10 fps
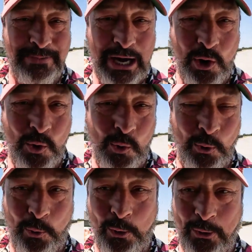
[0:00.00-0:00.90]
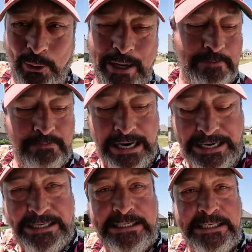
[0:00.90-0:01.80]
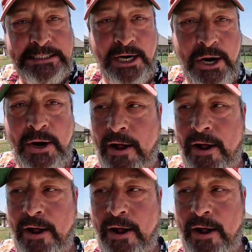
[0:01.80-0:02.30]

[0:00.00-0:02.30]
my old oil, I'm making six hundred